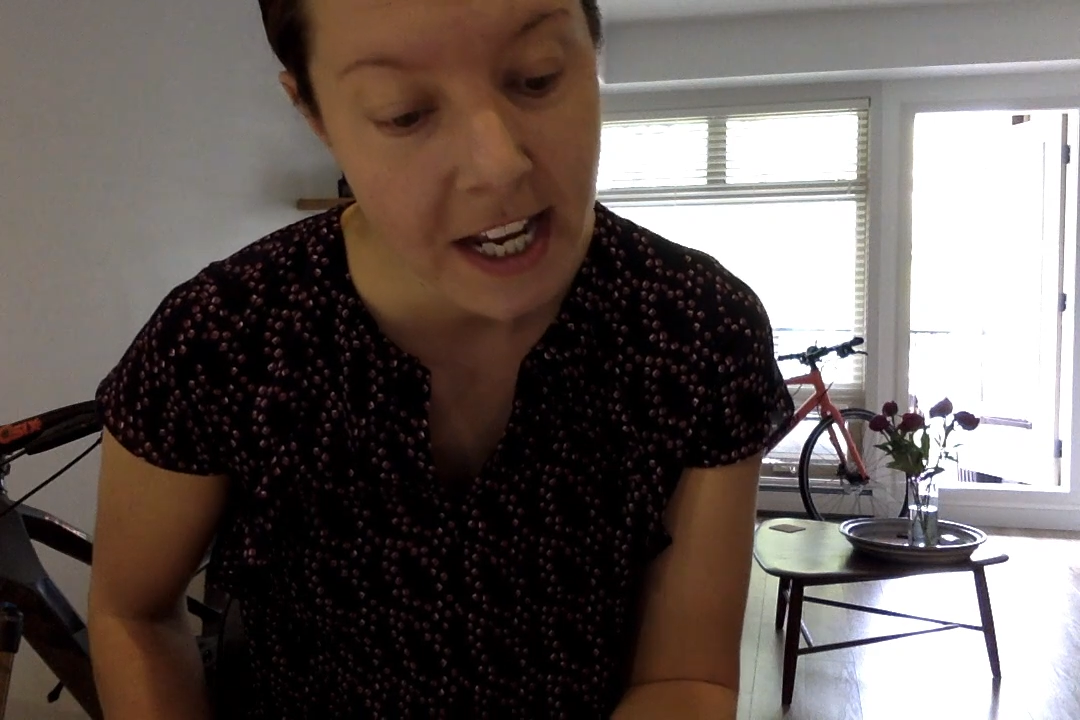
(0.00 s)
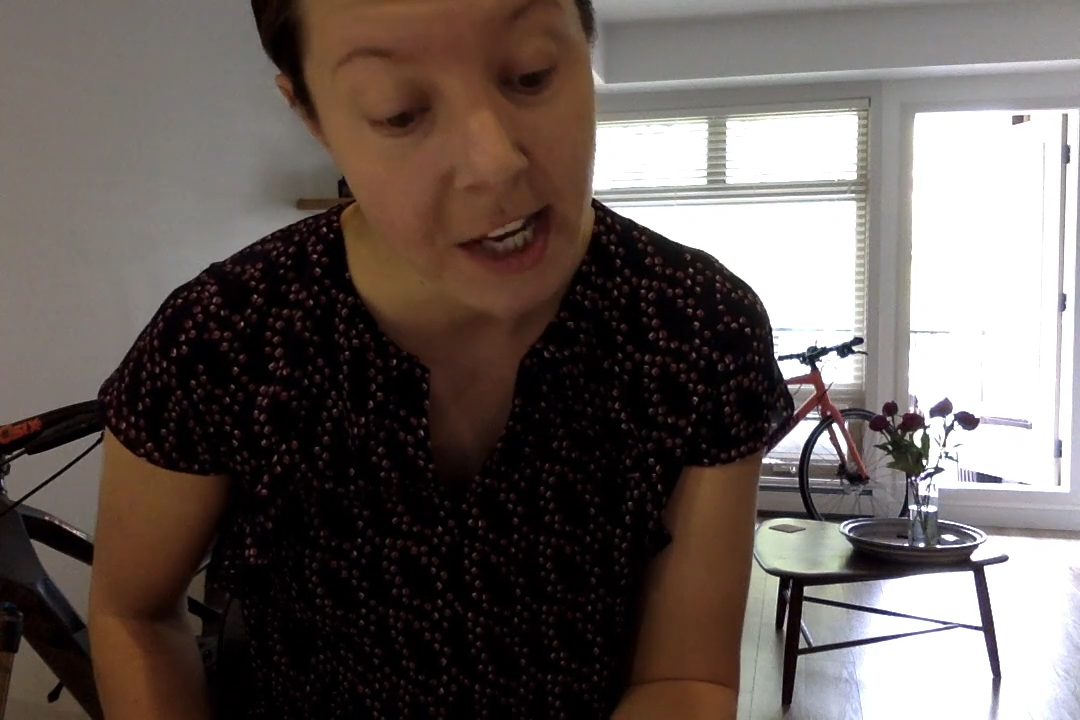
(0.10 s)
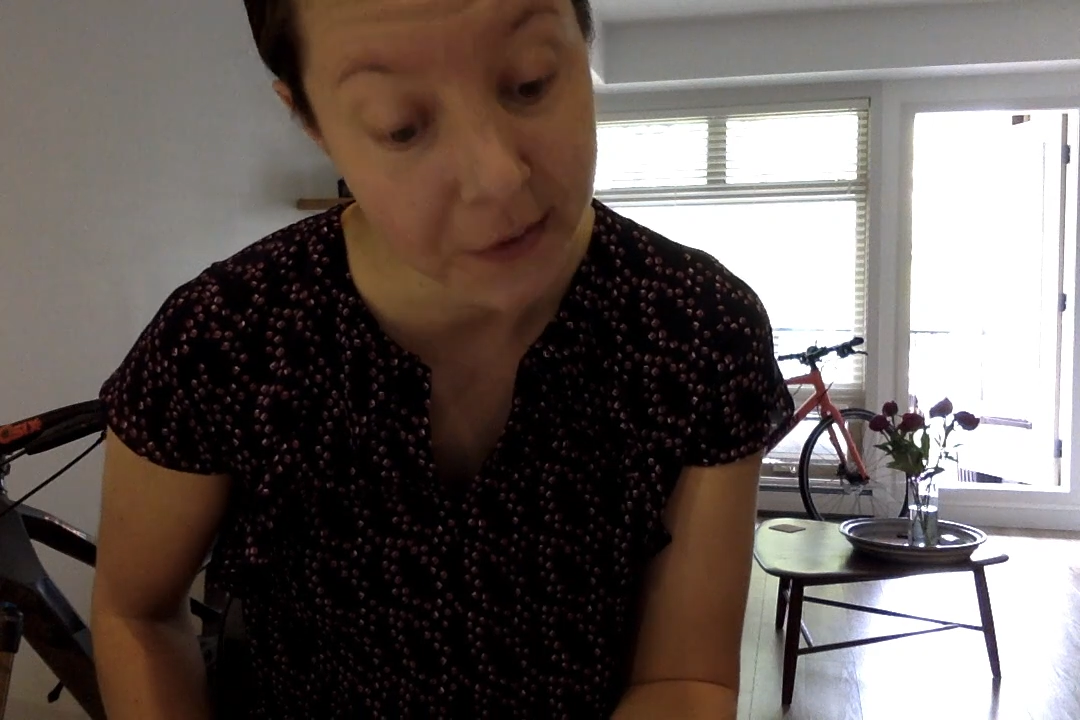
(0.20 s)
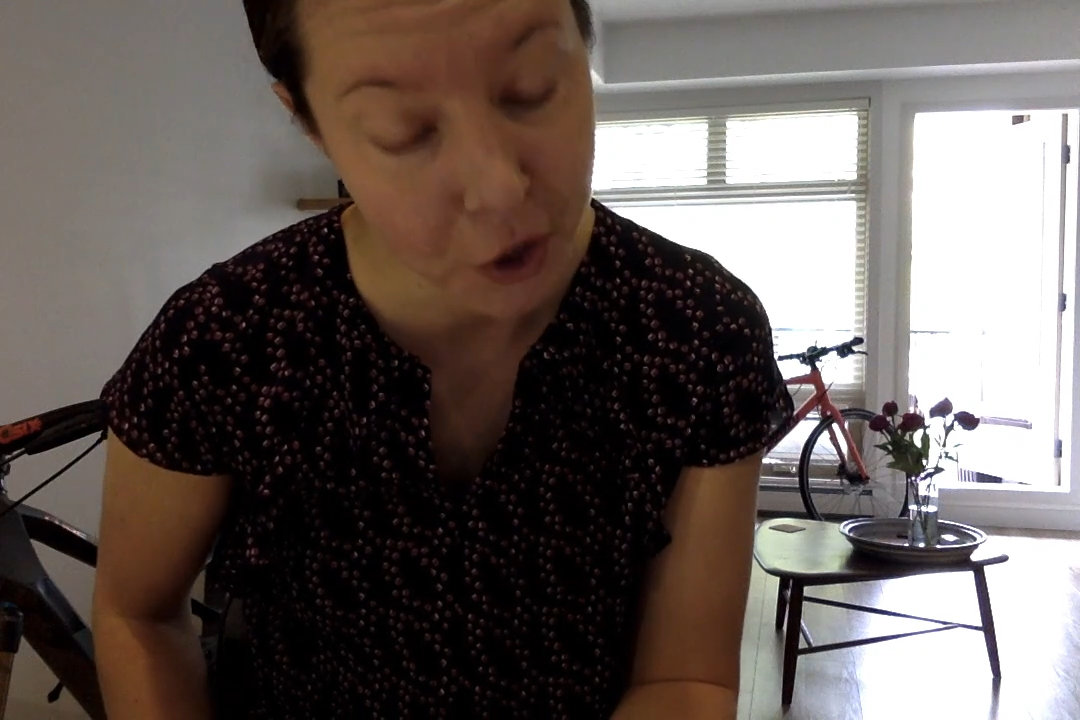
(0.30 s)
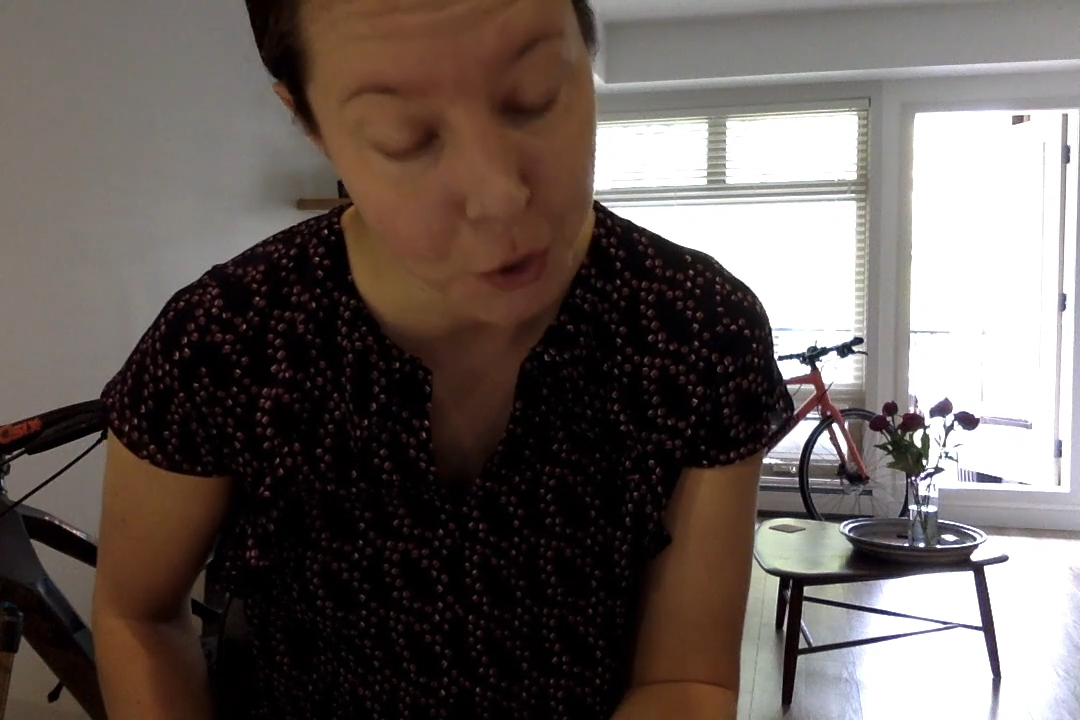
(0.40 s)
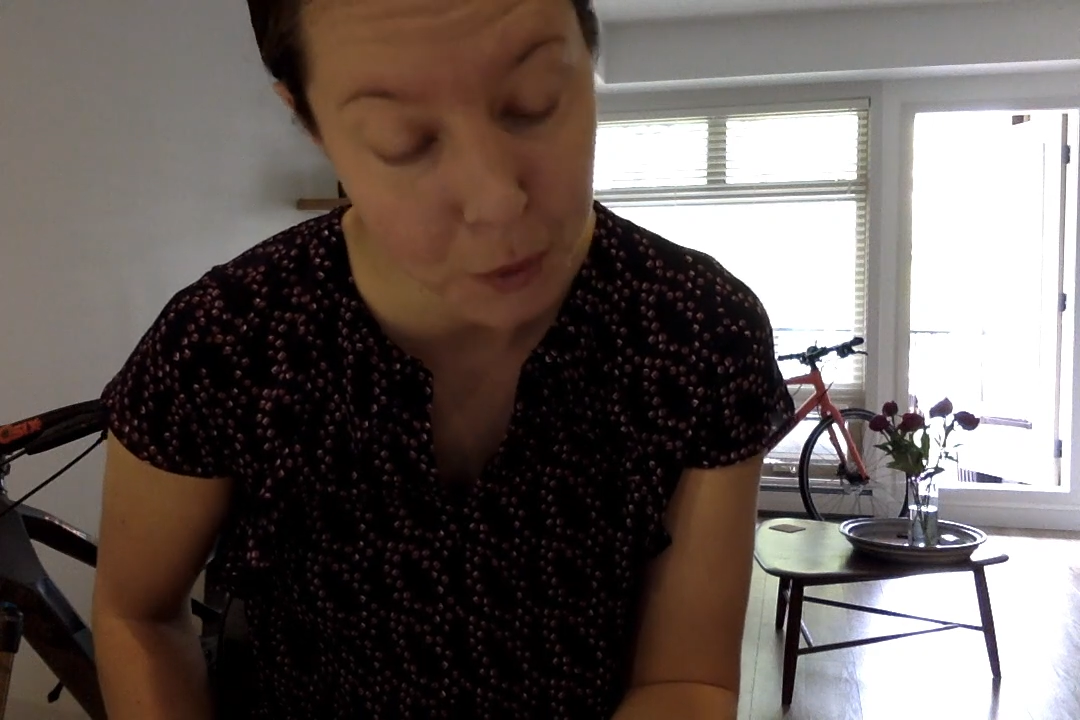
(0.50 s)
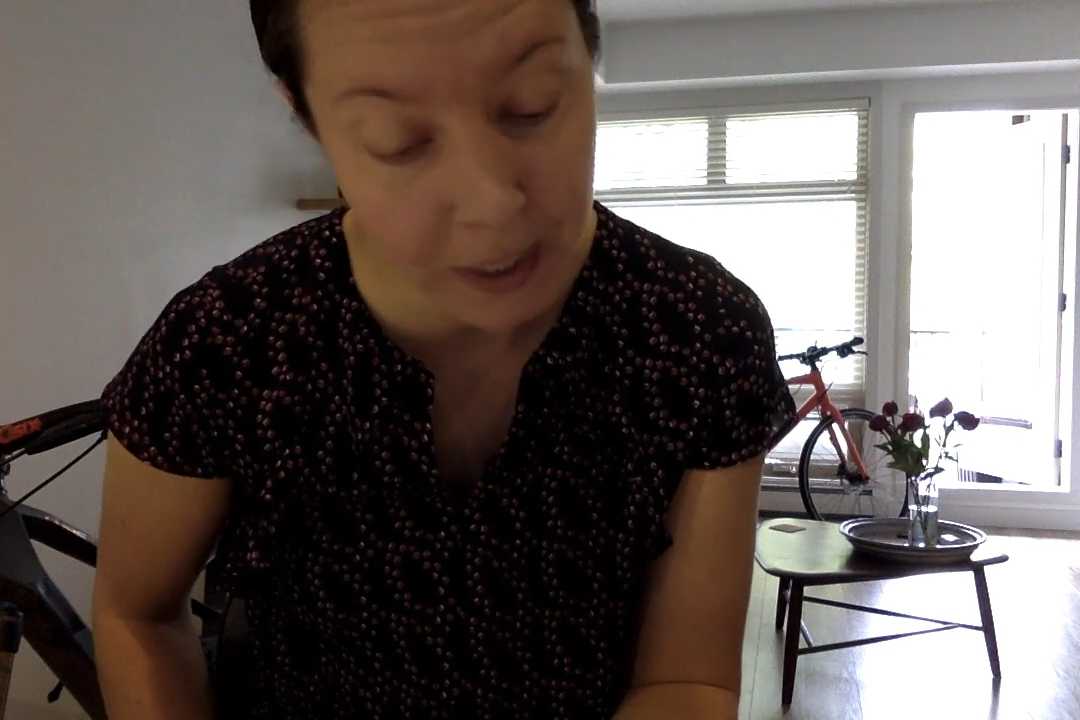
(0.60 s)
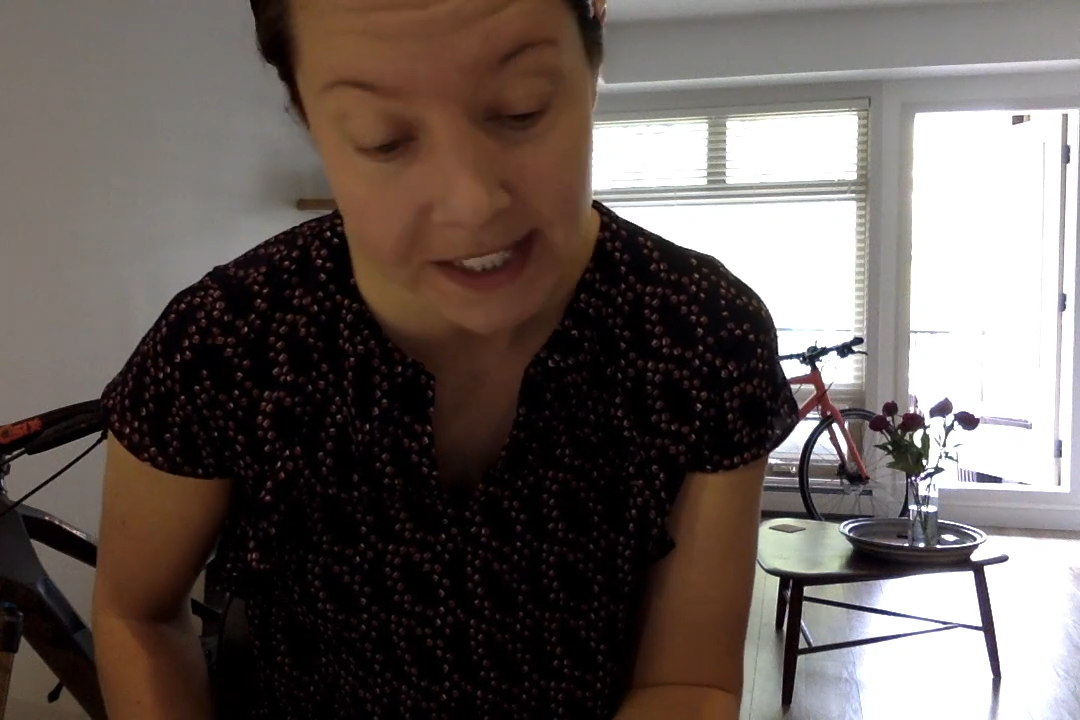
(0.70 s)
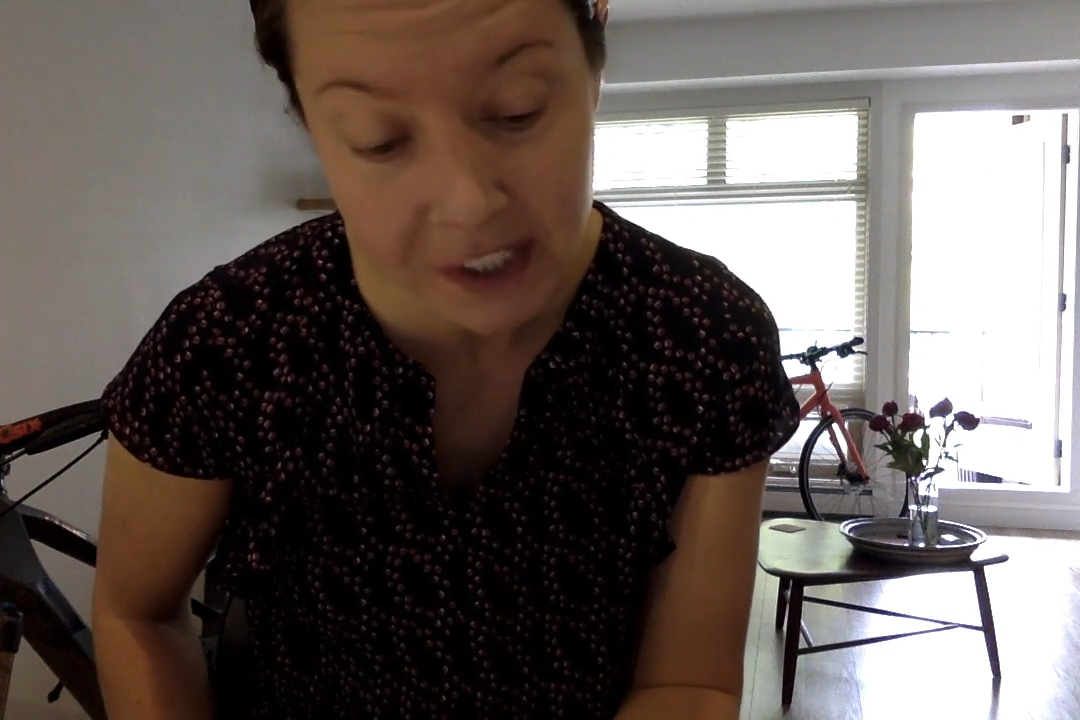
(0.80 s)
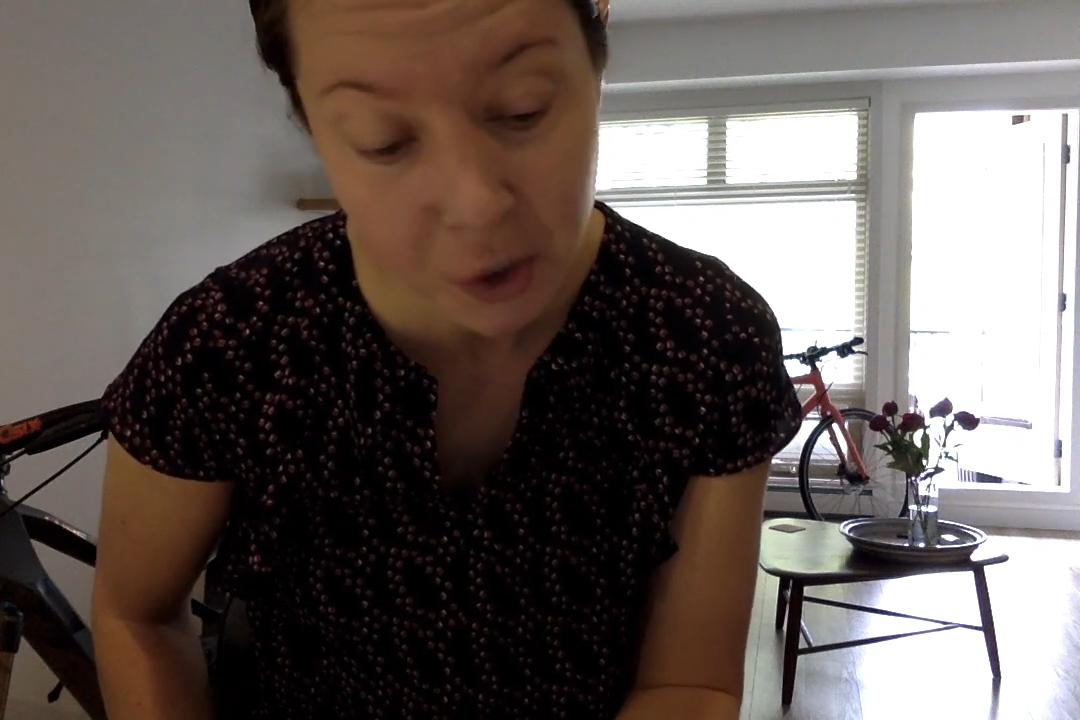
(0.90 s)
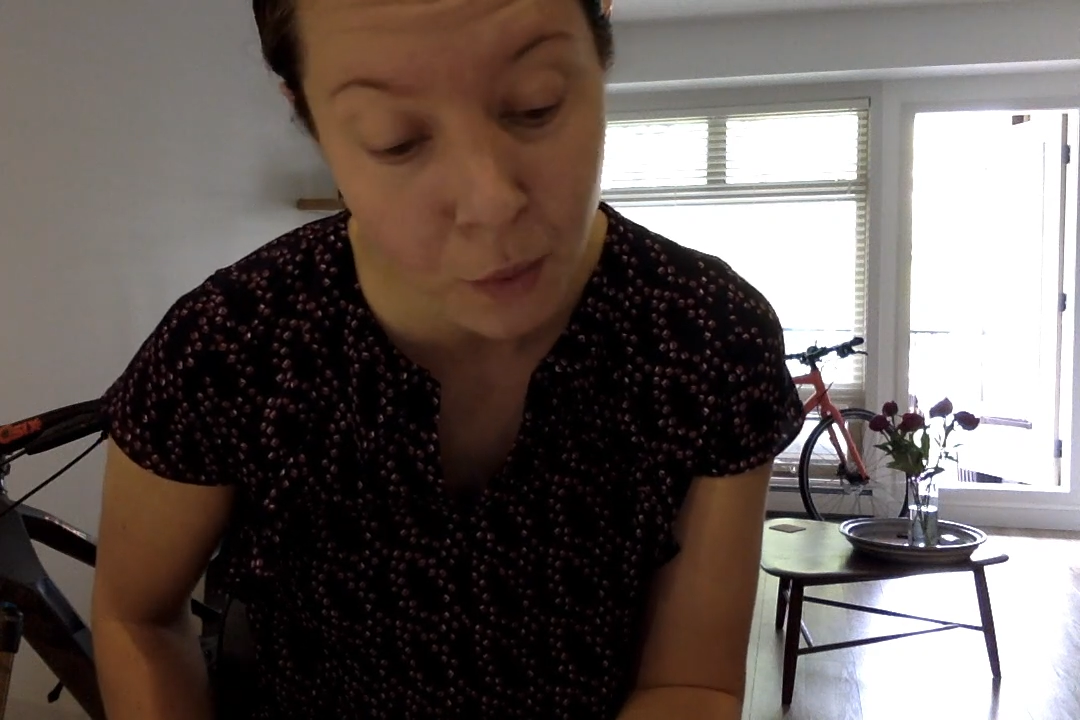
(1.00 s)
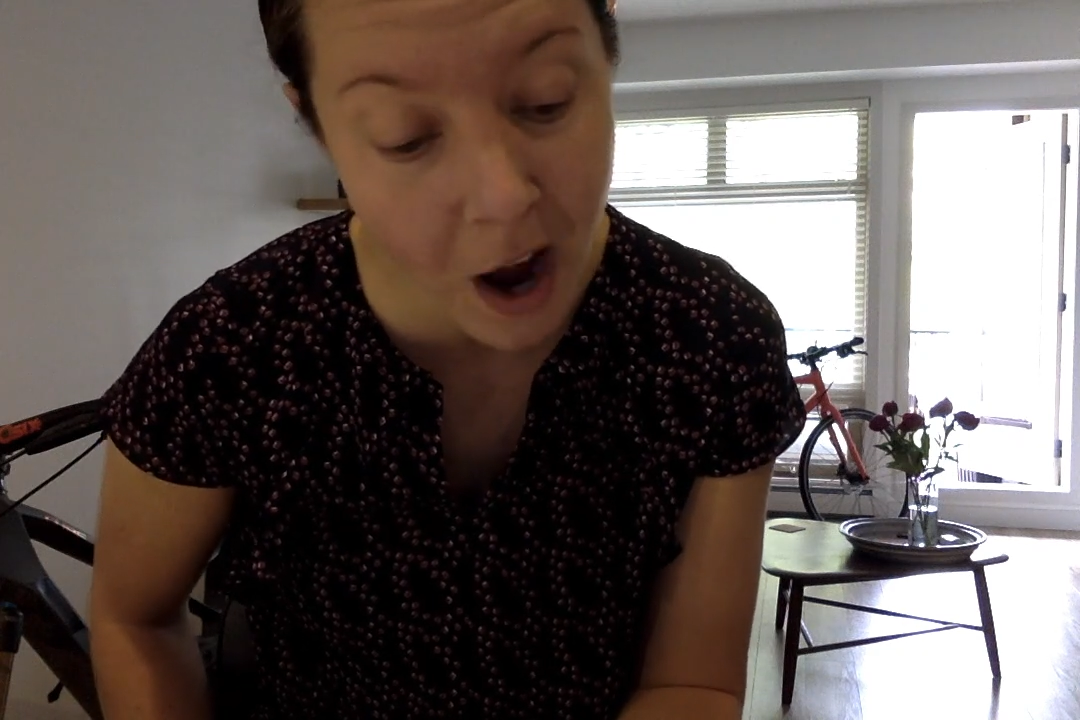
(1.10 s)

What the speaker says: If you guessed a